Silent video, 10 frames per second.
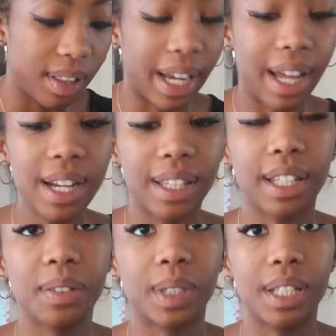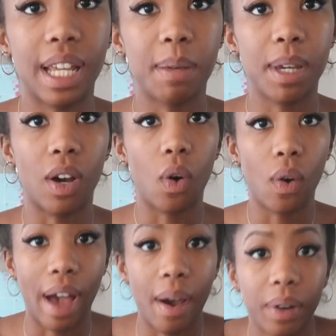Like, I didn't think it was gonna take me a
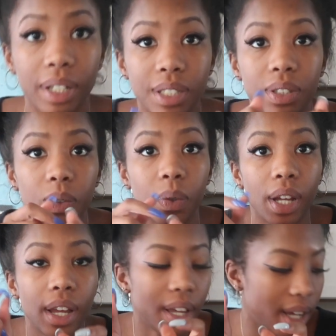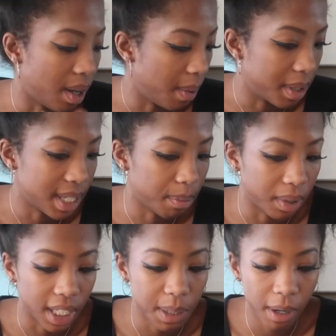whole hour to
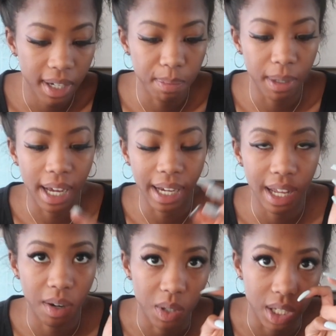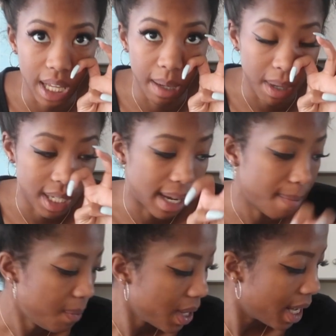assemble these parts, but I kind of was just taking my
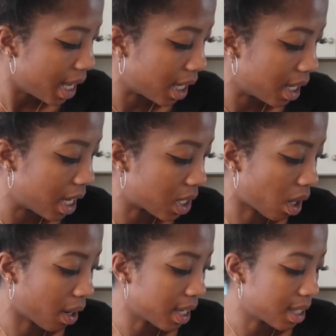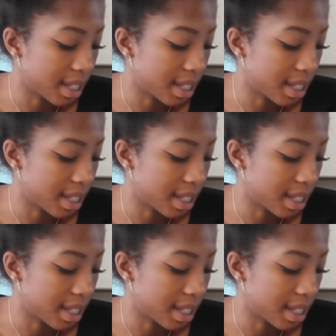time, and it's already